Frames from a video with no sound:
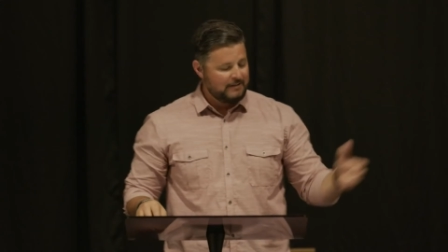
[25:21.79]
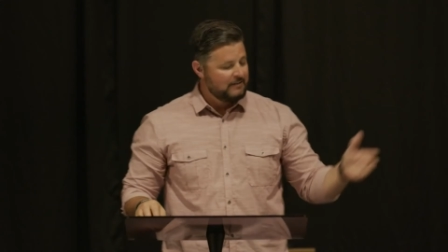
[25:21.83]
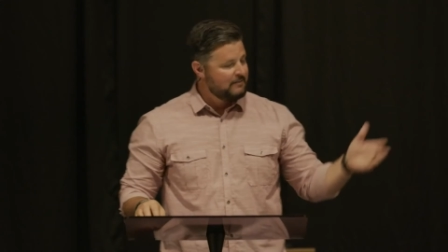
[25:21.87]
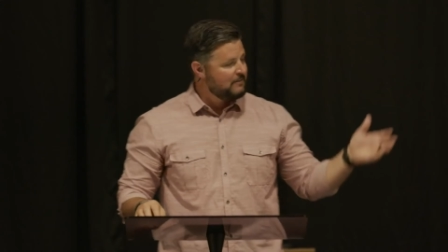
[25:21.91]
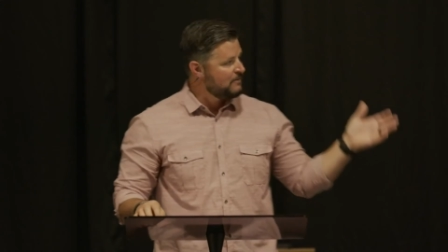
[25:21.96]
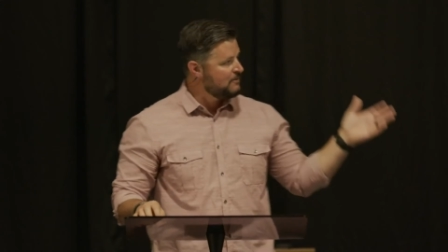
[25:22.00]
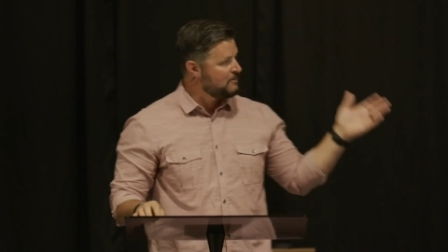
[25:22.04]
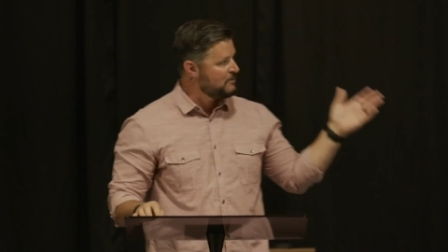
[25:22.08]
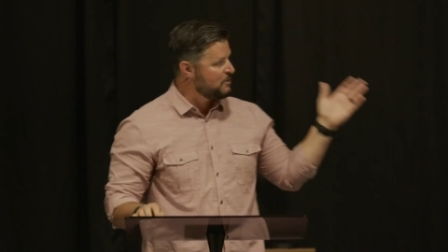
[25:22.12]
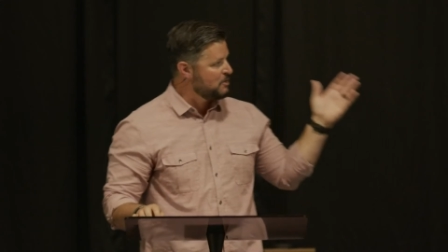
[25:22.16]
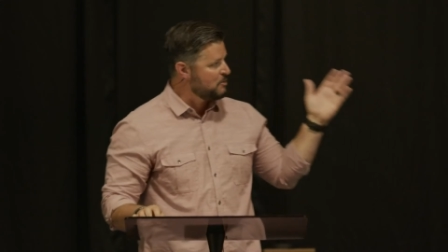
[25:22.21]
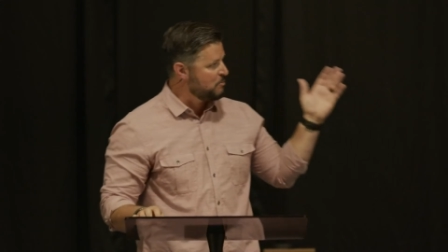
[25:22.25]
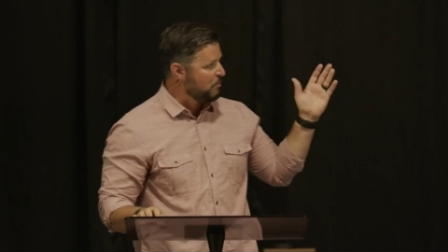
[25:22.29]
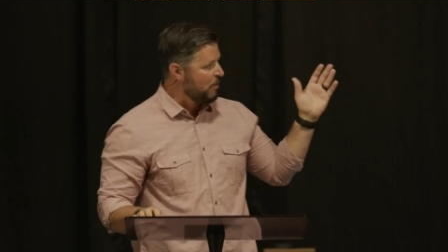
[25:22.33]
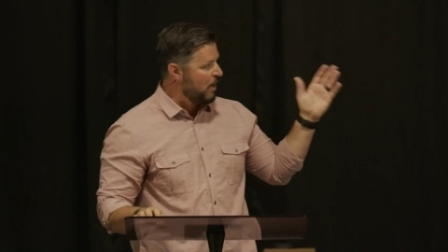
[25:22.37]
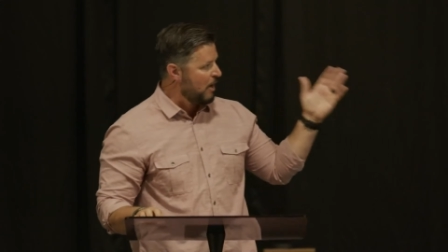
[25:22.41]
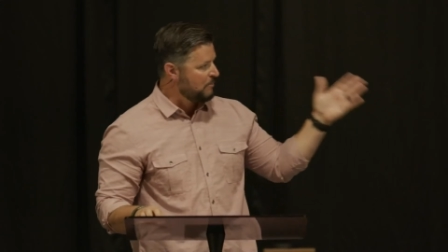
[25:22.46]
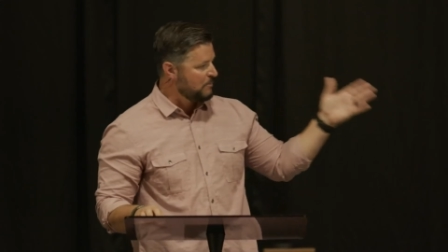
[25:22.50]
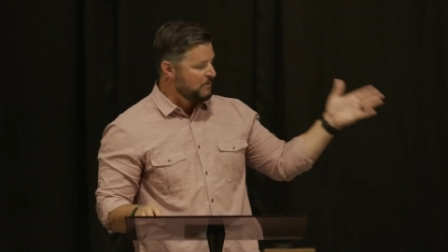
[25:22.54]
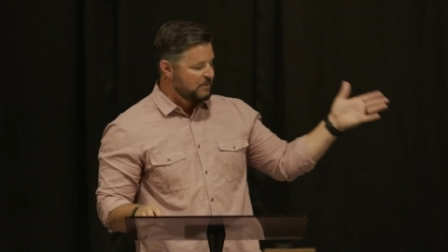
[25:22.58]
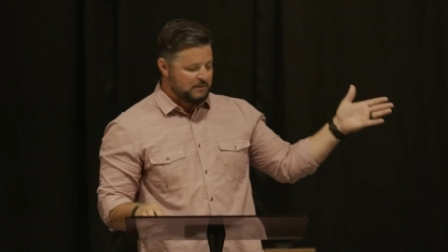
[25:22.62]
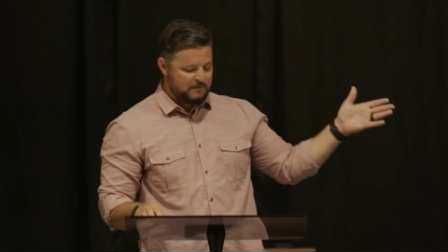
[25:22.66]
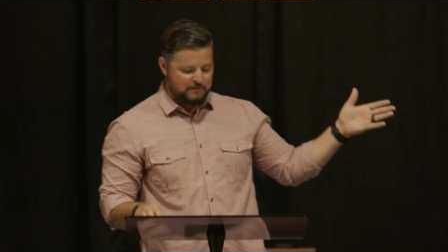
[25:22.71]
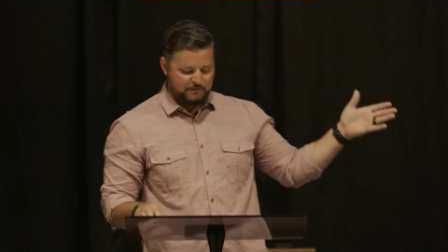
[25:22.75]
And this is
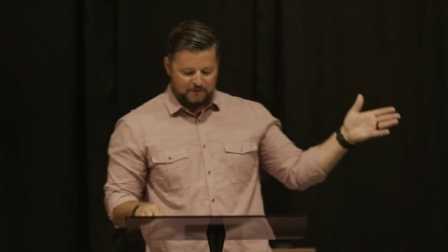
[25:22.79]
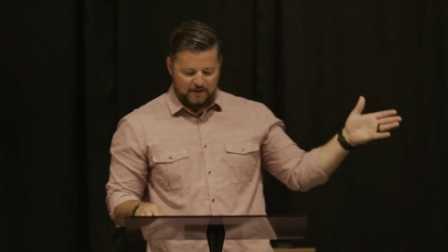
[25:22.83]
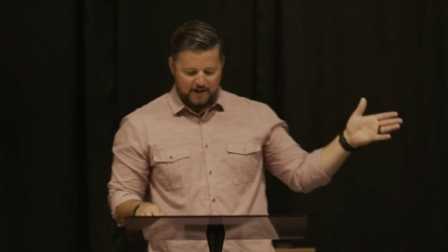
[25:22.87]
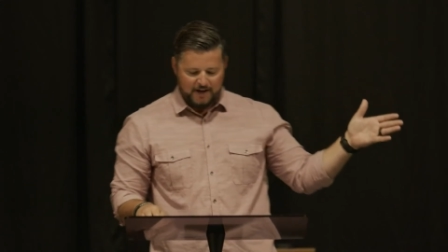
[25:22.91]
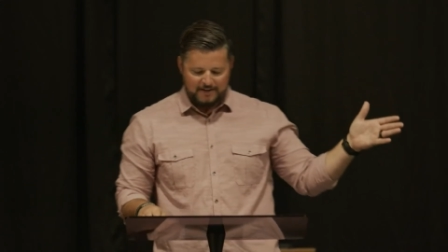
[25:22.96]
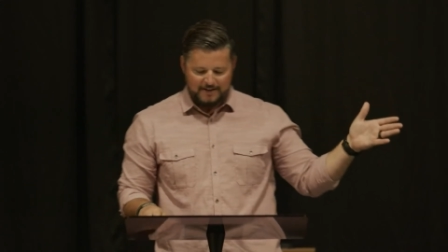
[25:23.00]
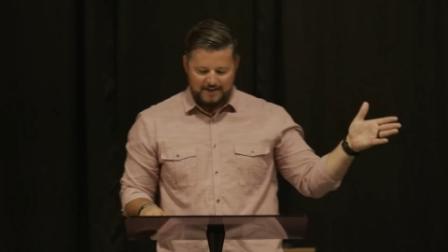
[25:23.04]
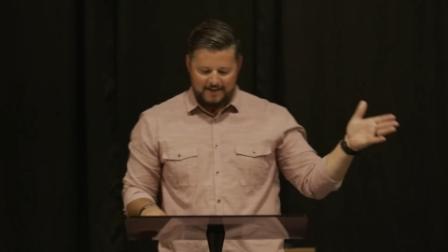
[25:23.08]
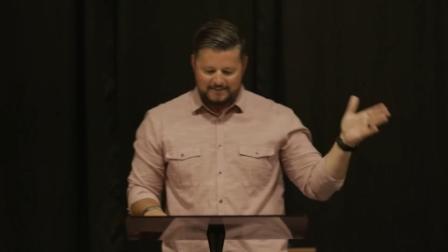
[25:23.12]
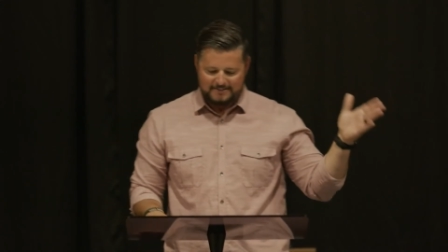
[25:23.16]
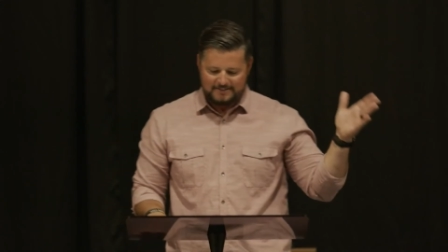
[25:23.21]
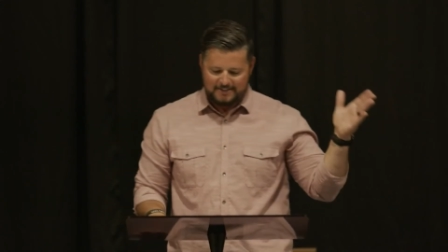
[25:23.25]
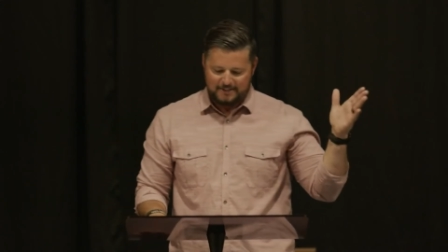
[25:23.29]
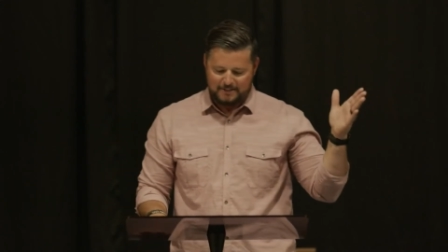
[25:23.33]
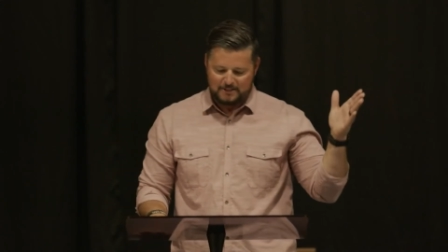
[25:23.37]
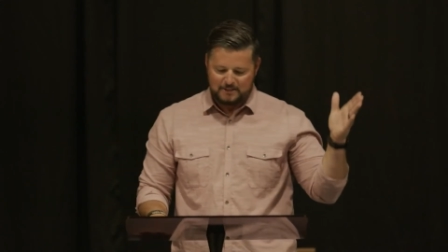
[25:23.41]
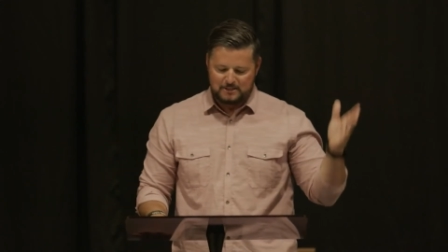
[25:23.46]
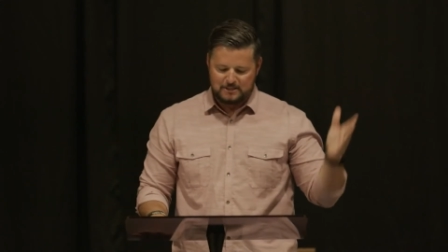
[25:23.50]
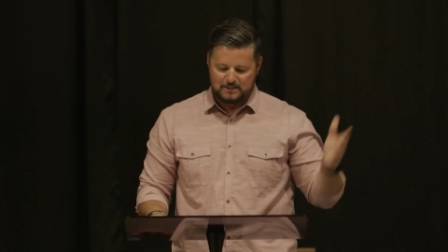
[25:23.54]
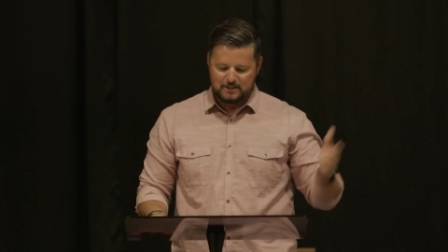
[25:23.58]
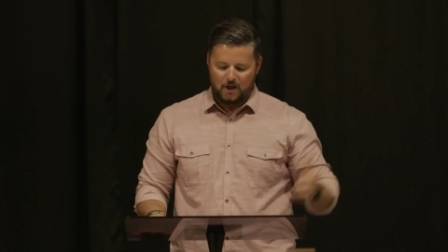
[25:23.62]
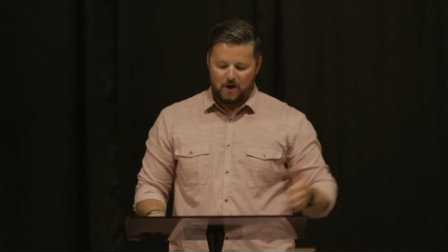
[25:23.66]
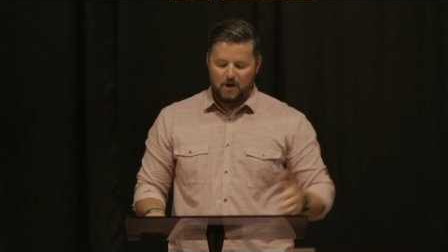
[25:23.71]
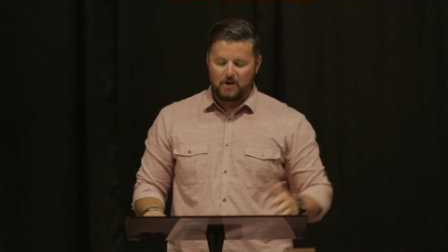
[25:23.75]
properly defined as a
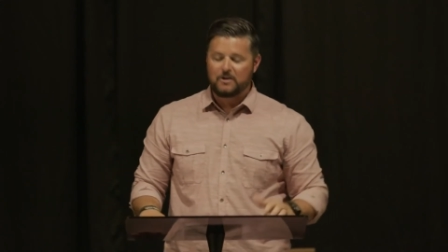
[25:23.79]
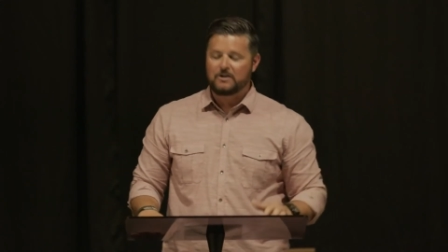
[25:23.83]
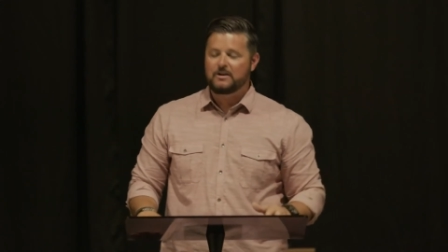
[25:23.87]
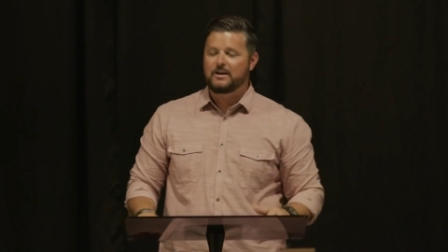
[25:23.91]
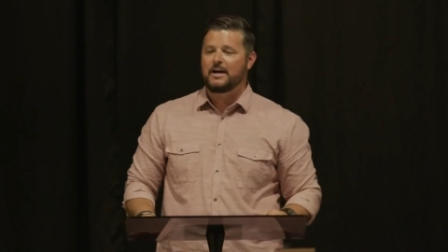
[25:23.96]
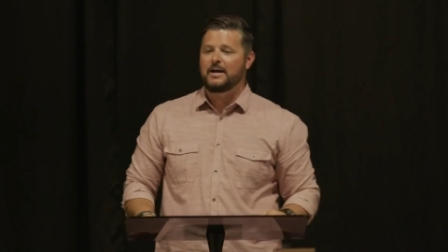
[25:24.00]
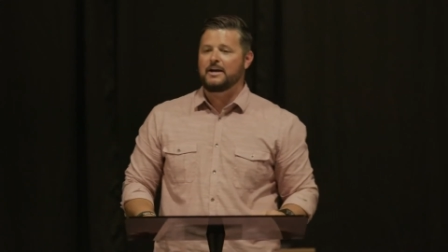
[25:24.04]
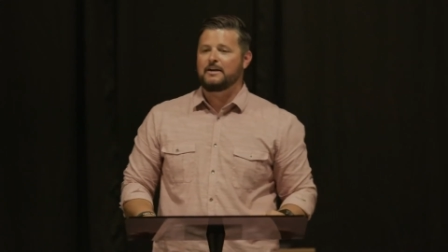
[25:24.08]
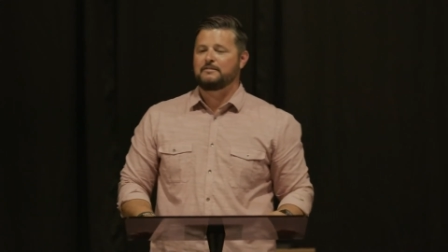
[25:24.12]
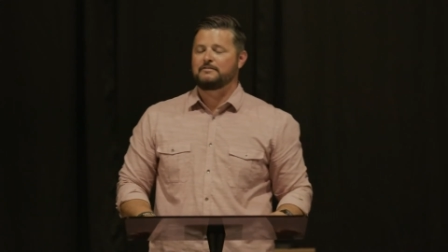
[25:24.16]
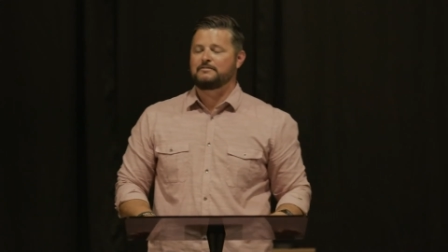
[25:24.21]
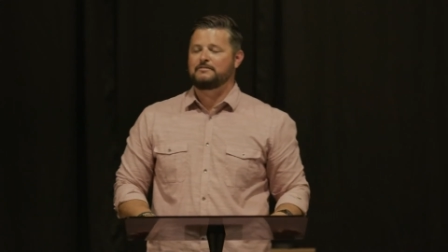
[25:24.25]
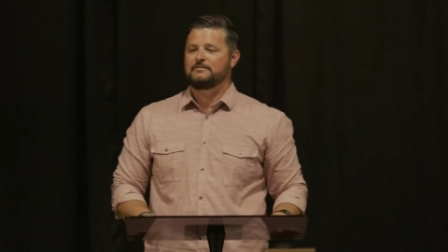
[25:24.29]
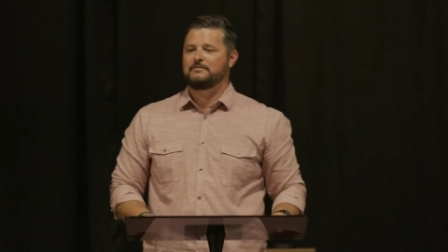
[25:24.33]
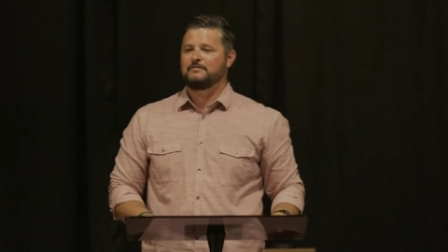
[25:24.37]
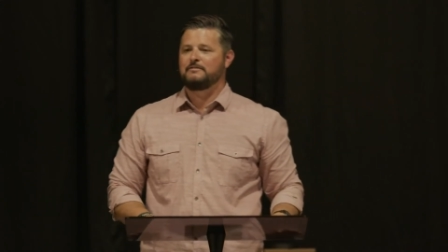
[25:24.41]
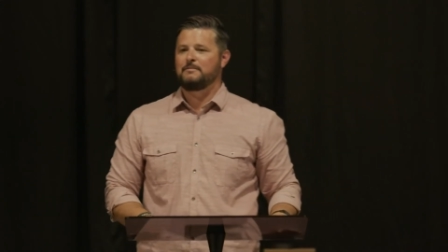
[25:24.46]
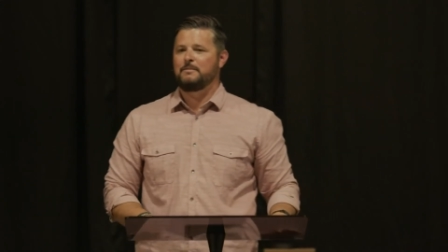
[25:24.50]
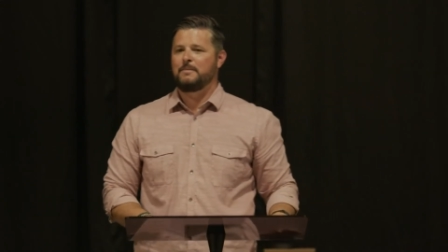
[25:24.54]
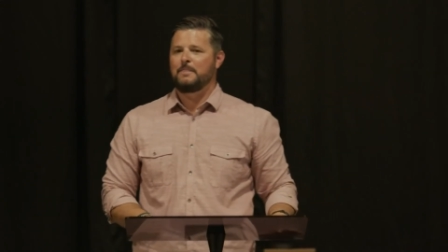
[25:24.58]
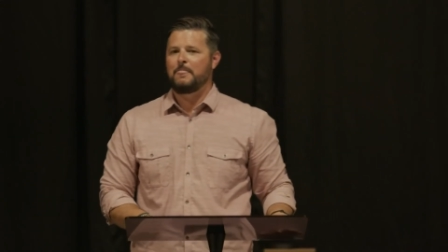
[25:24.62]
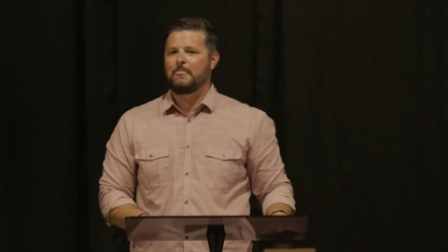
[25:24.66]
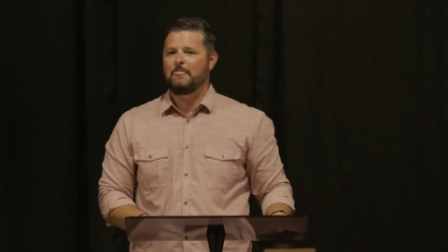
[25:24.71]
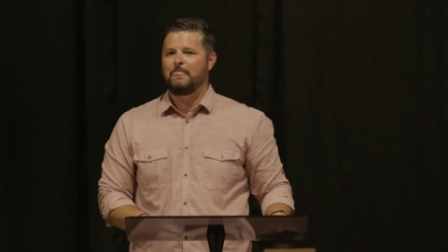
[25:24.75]
slaughter
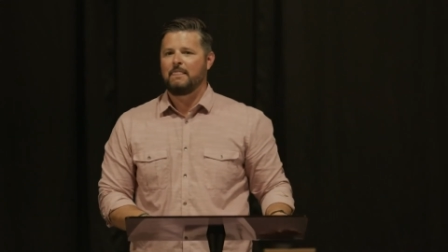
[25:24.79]
knife,